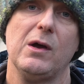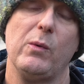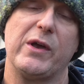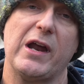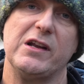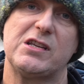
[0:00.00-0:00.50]

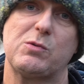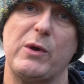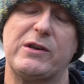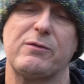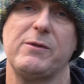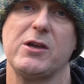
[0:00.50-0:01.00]
We're going to
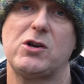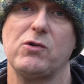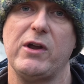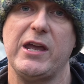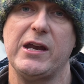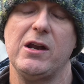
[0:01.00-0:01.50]
switch from the
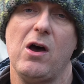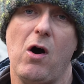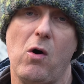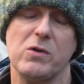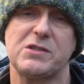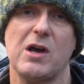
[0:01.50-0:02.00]
green
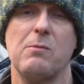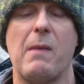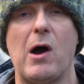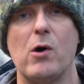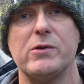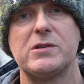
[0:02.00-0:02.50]
auto
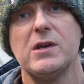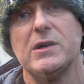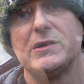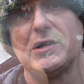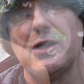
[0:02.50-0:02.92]
mode to